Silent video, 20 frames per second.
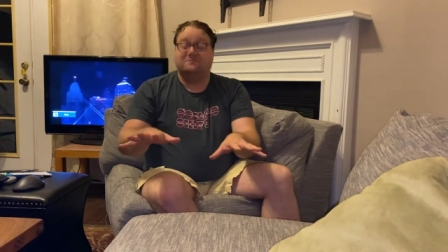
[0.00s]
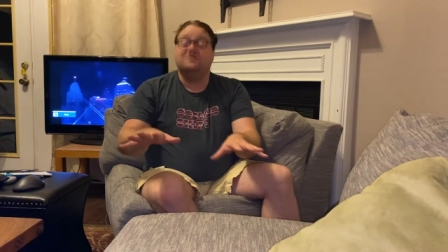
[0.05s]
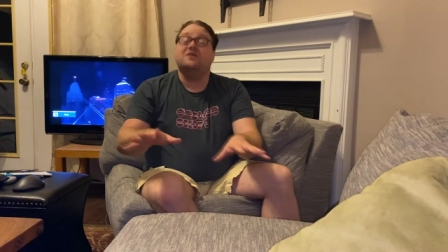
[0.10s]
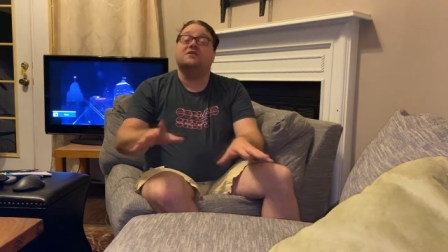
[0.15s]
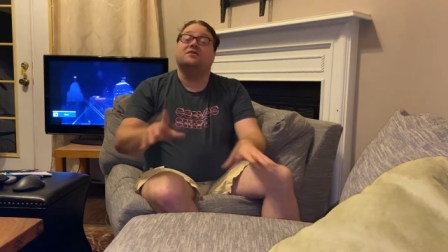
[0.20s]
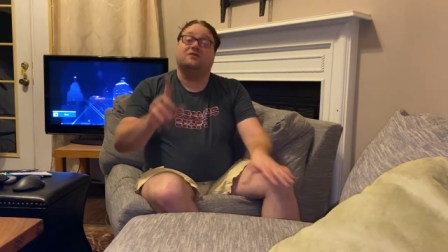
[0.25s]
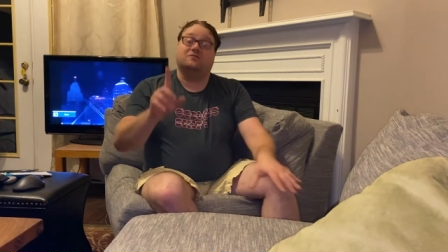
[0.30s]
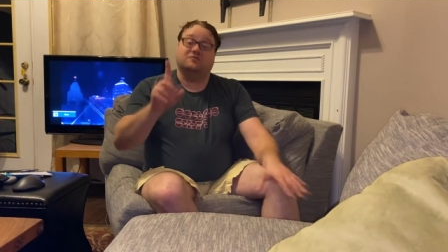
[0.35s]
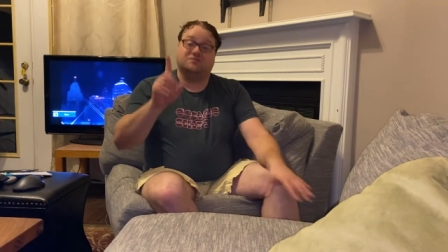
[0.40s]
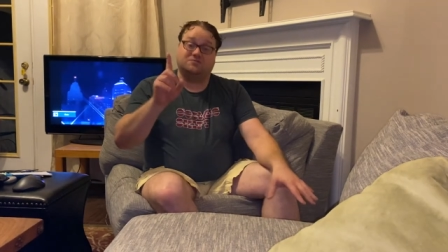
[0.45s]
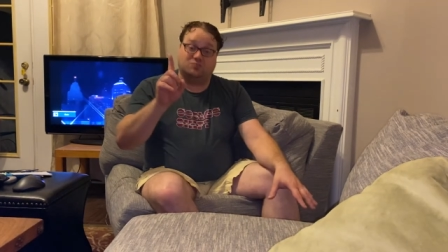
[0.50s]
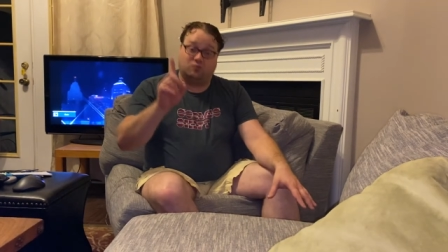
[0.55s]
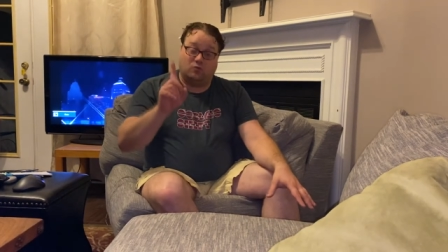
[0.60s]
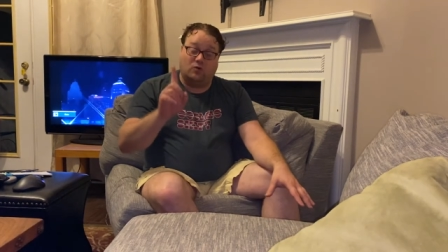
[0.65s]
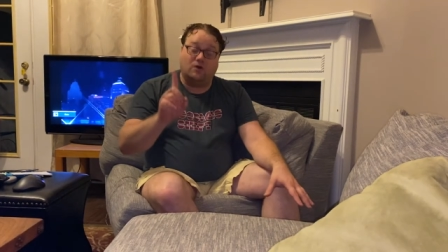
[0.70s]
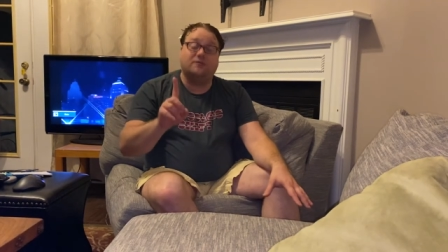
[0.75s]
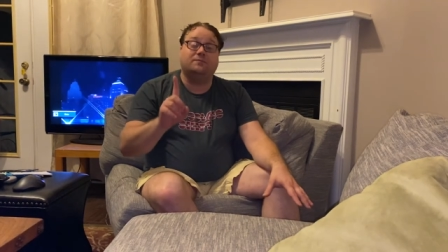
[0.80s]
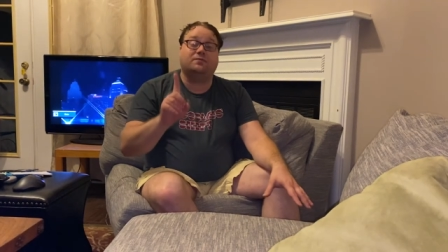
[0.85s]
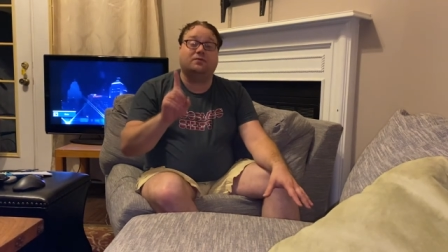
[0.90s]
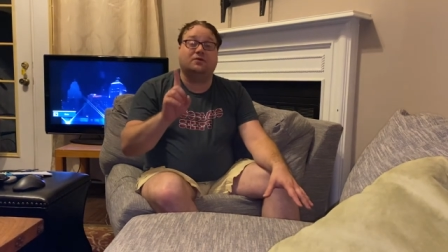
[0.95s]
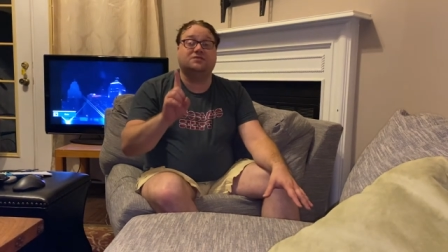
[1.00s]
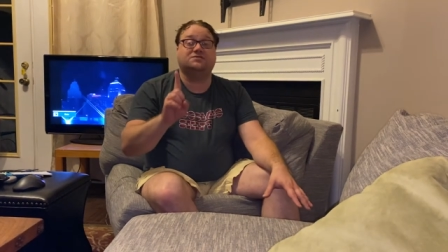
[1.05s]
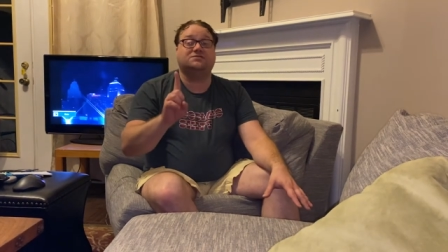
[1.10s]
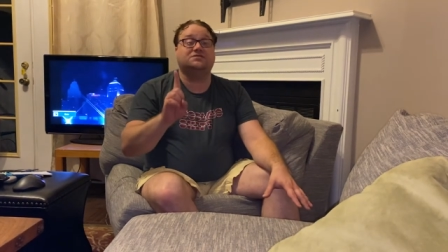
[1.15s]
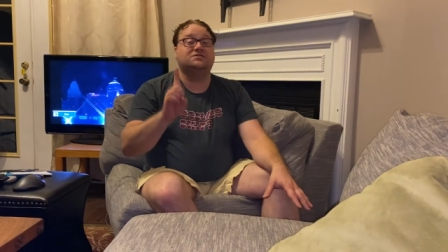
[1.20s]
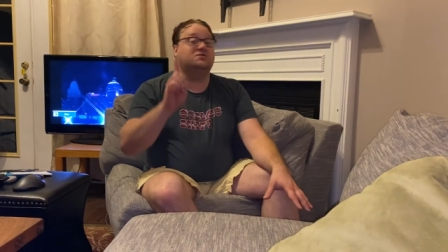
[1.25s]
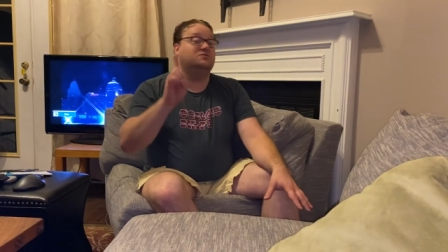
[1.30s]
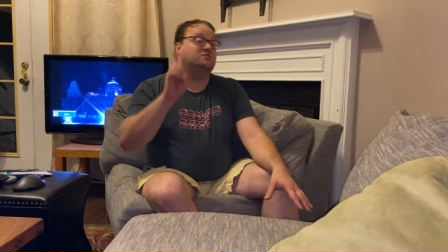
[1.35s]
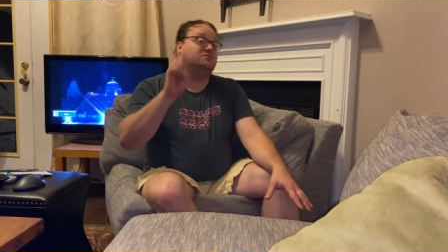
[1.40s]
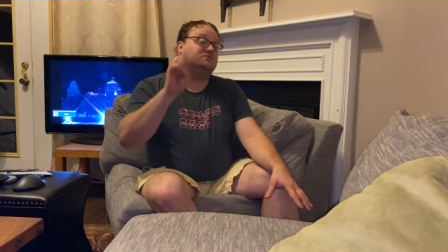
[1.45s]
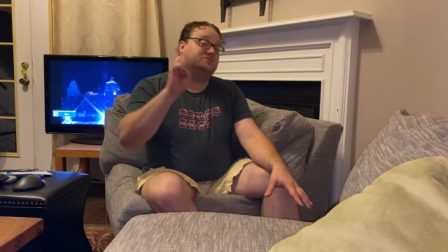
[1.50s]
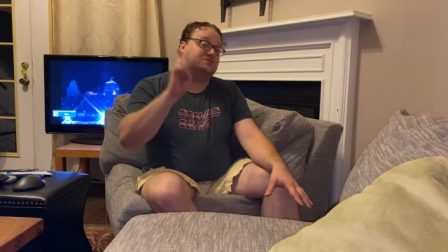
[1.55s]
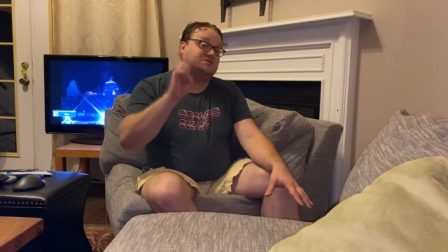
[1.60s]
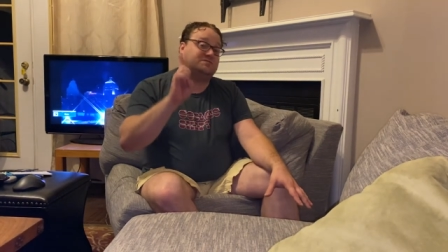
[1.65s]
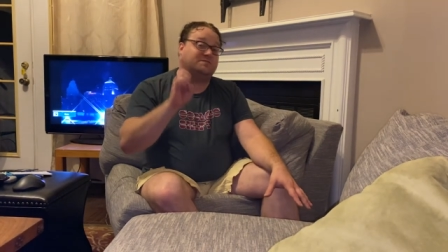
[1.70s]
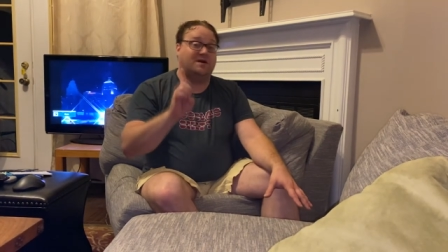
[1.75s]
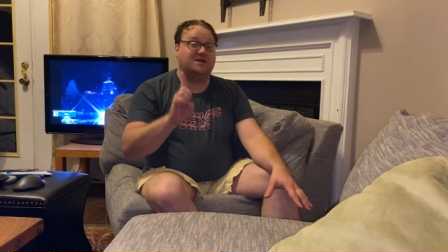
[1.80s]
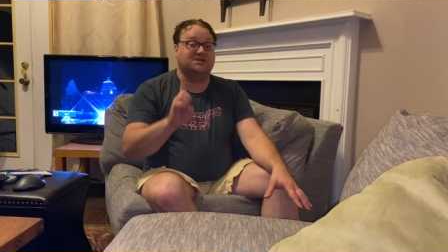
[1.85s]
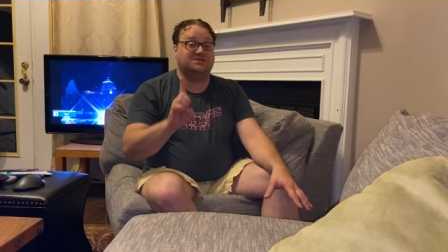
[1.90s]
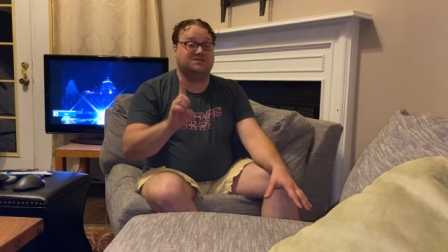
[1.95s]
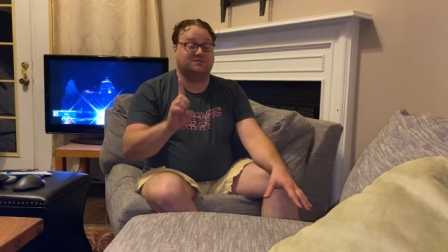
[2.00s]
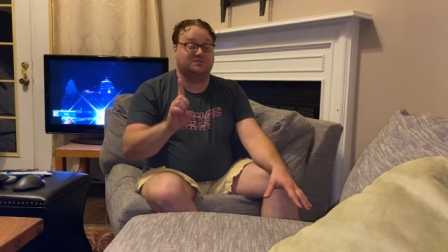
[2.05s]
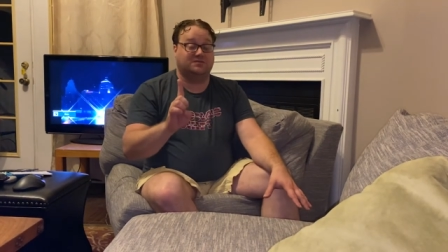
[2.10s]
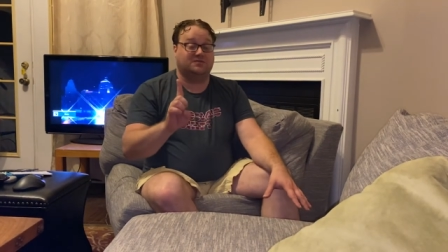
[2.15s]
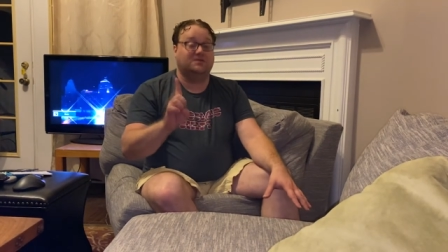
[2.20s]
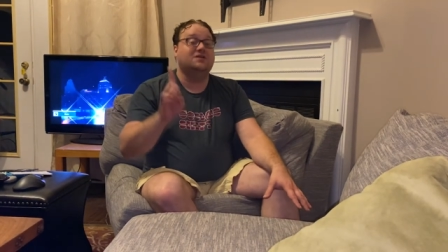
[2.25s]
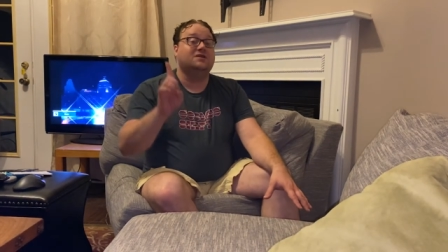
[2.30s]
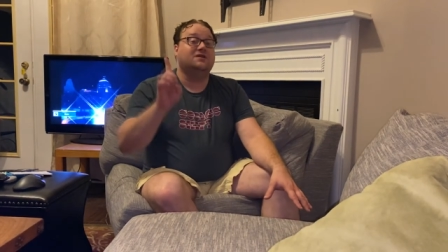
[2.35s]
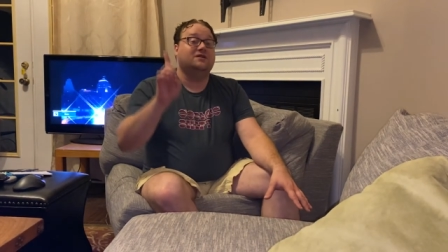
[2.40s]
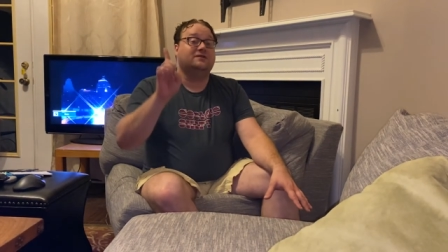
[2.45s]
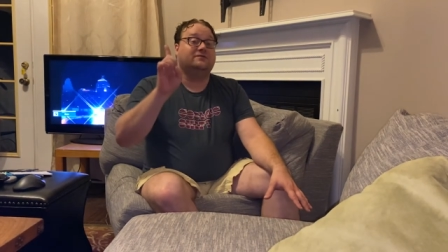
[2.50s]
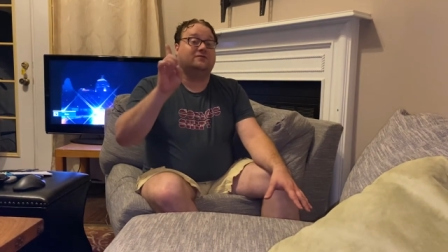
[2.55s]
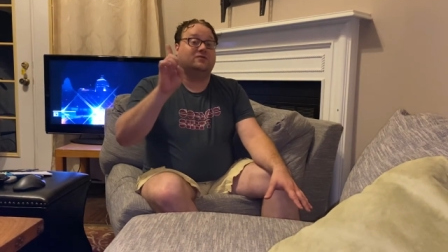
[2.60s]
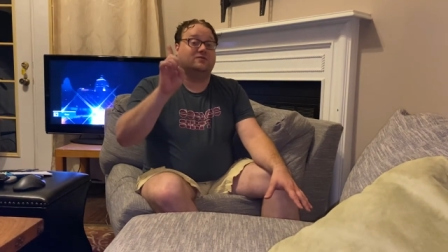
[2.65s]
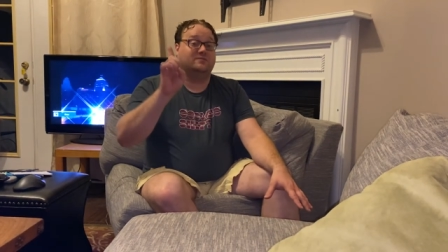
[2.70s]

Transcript: there was one person who was responsible for